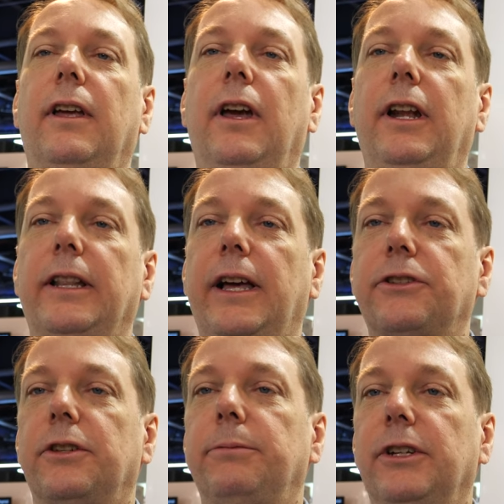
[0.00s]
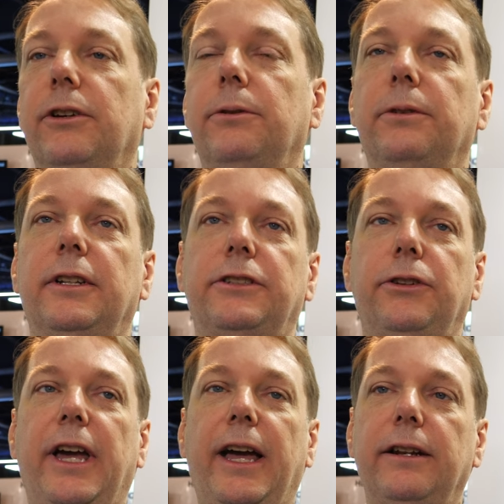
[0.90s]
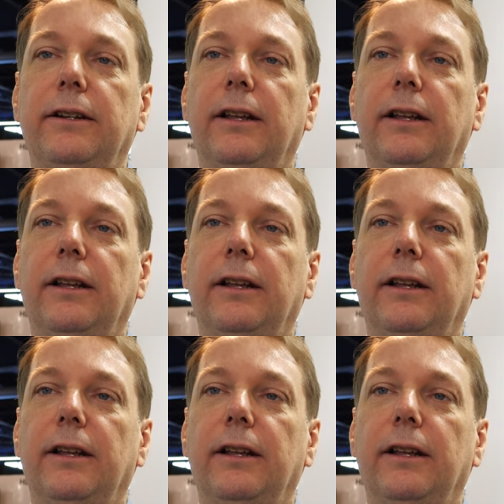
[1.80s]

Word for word: and allows them to go to that